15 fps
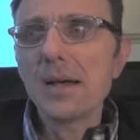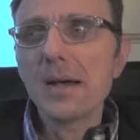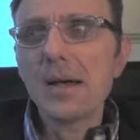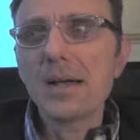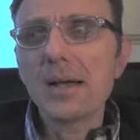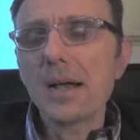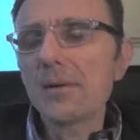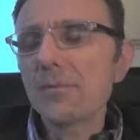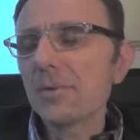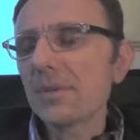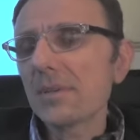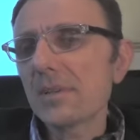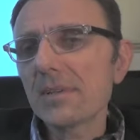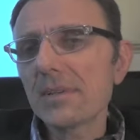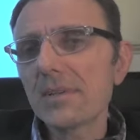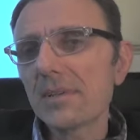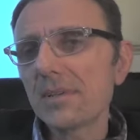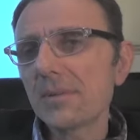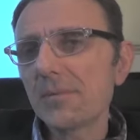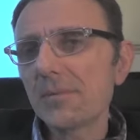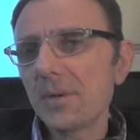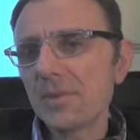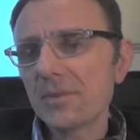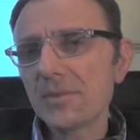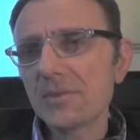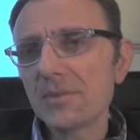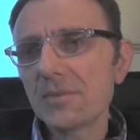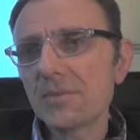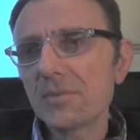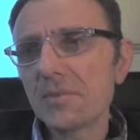I wouldn't want
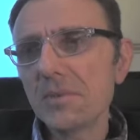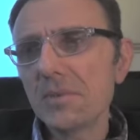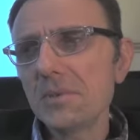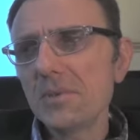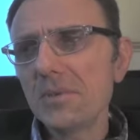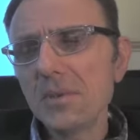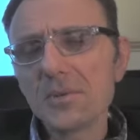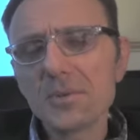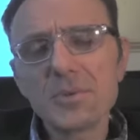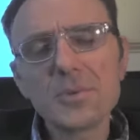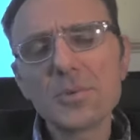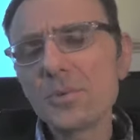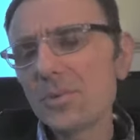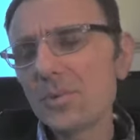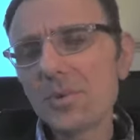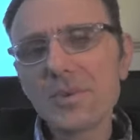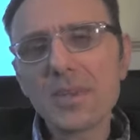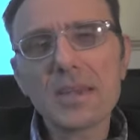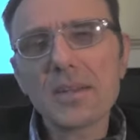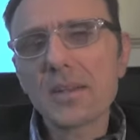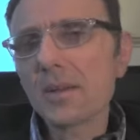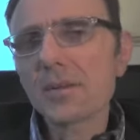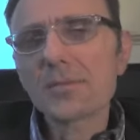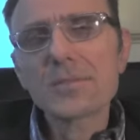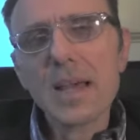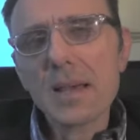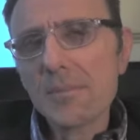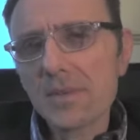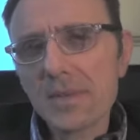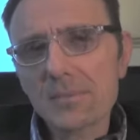you to take a lot of
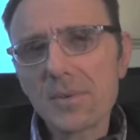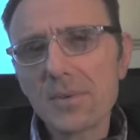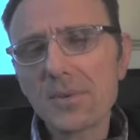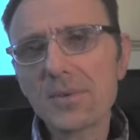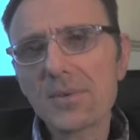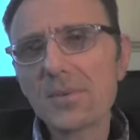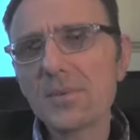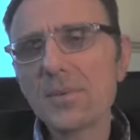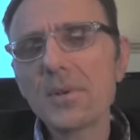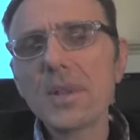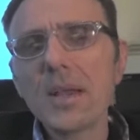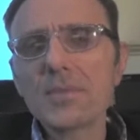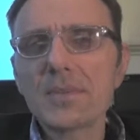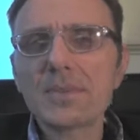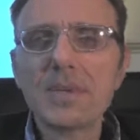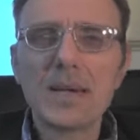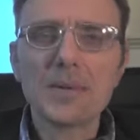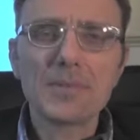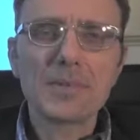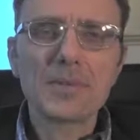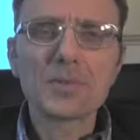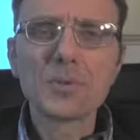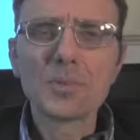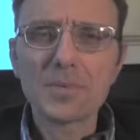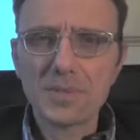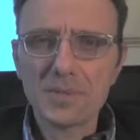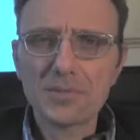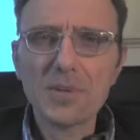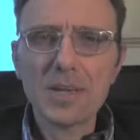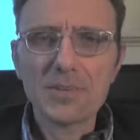time on that, because you don't have the time in the group
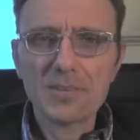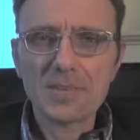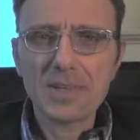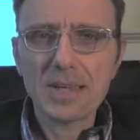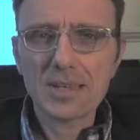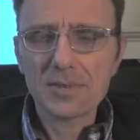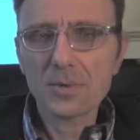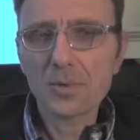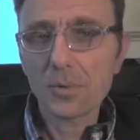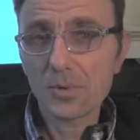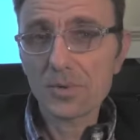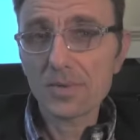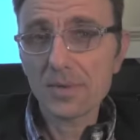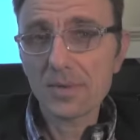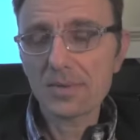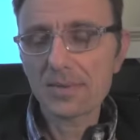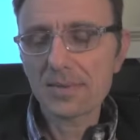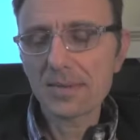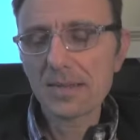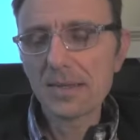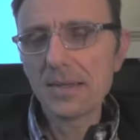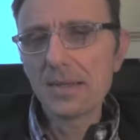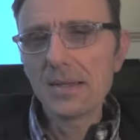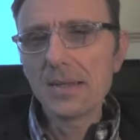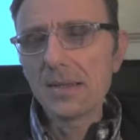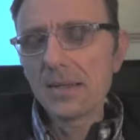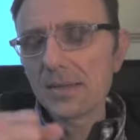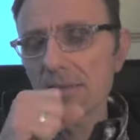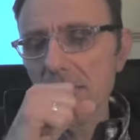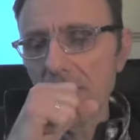situation like the course is.
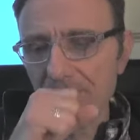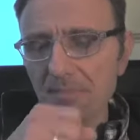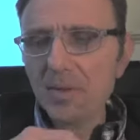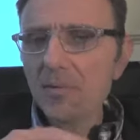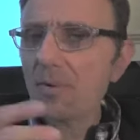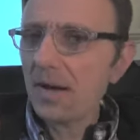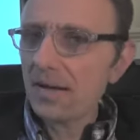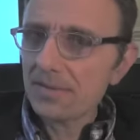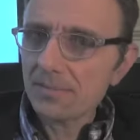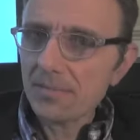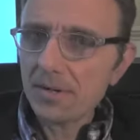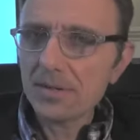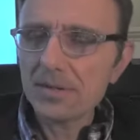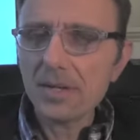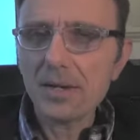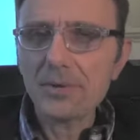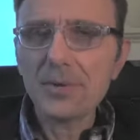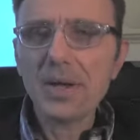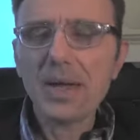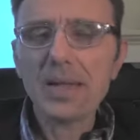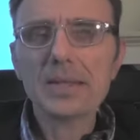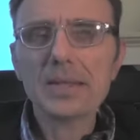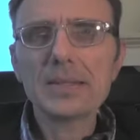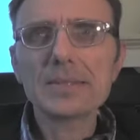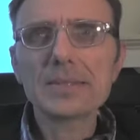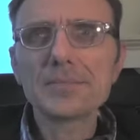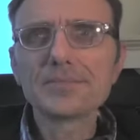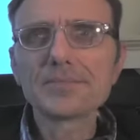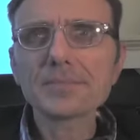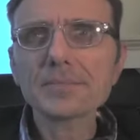So be wise about it, how you handle
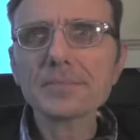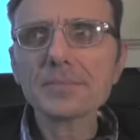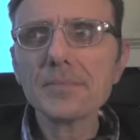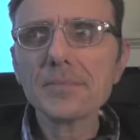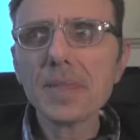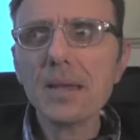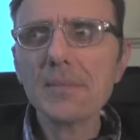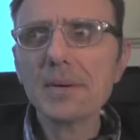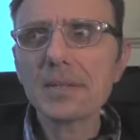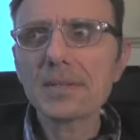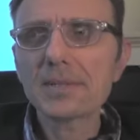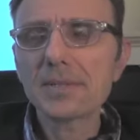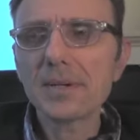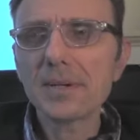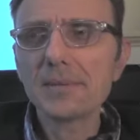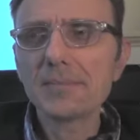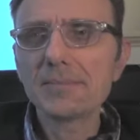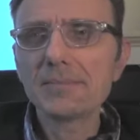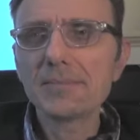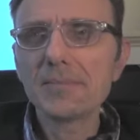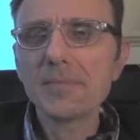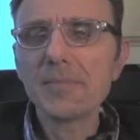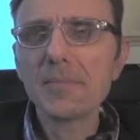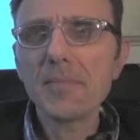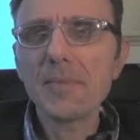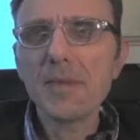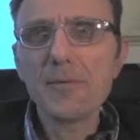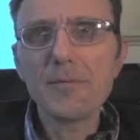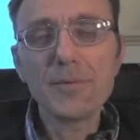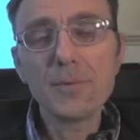it. But
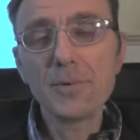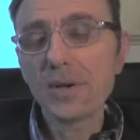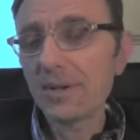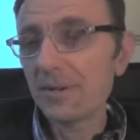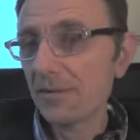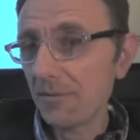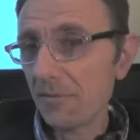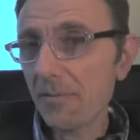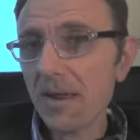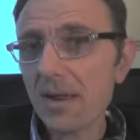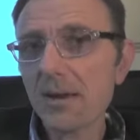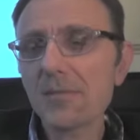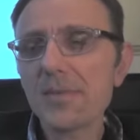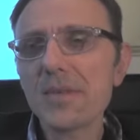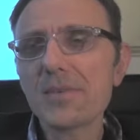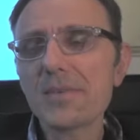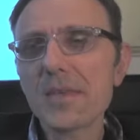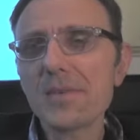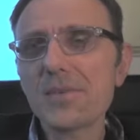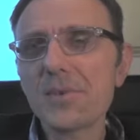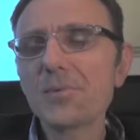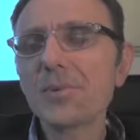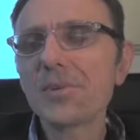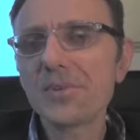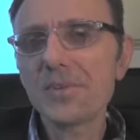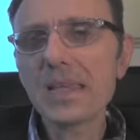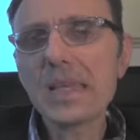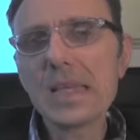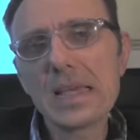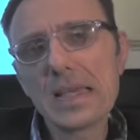if you are aware of these things, you will
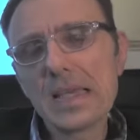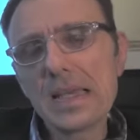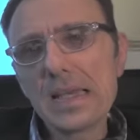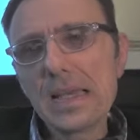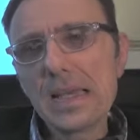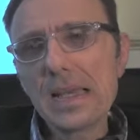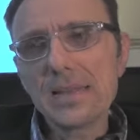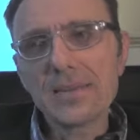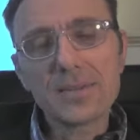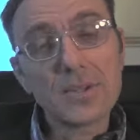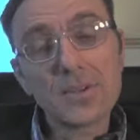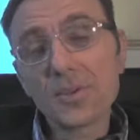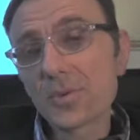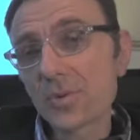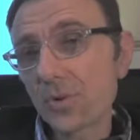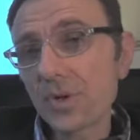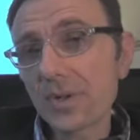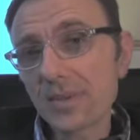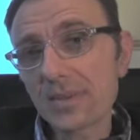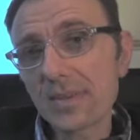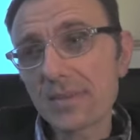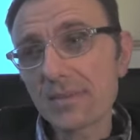see in certain drawings that